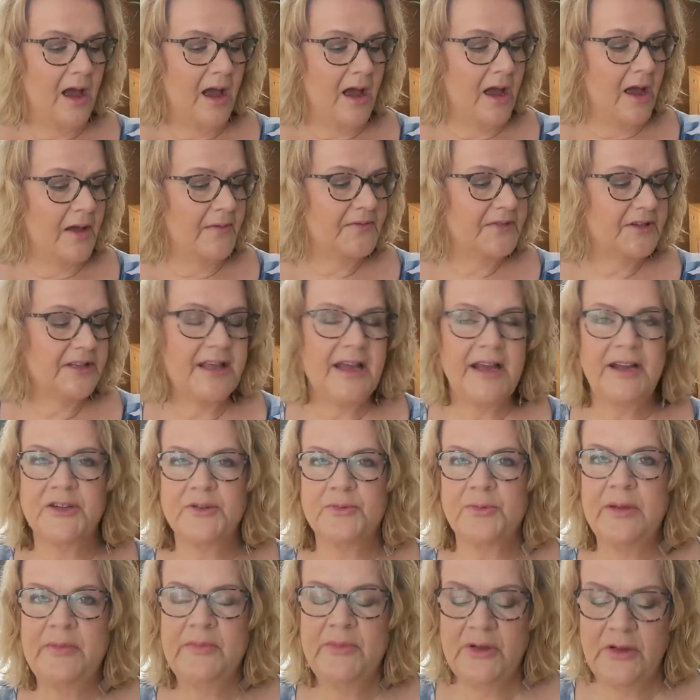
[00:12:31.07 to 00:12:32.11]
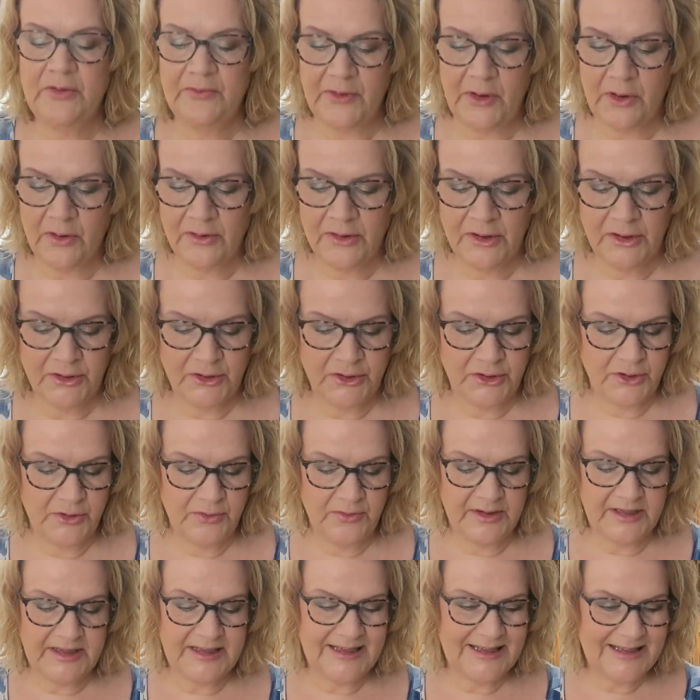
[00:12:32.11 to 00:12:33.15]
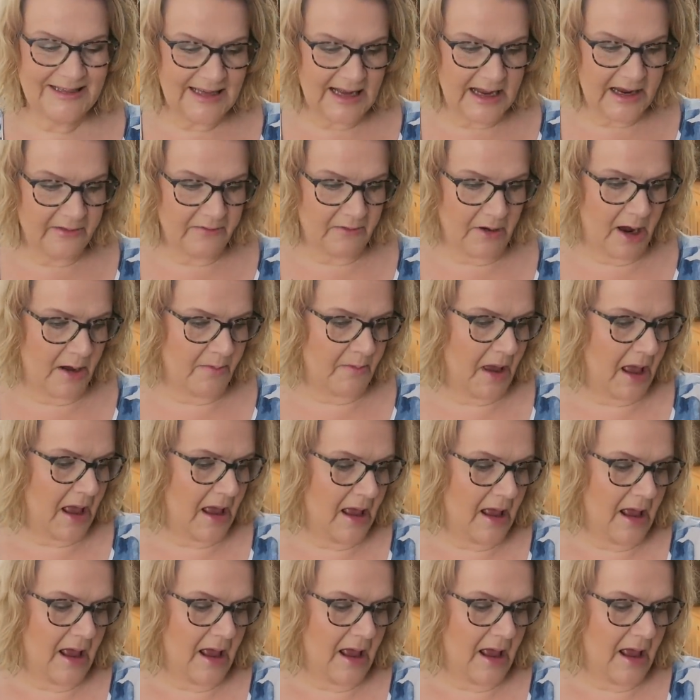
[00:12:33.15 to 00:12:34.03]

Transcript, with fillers: After that, we move on to serum.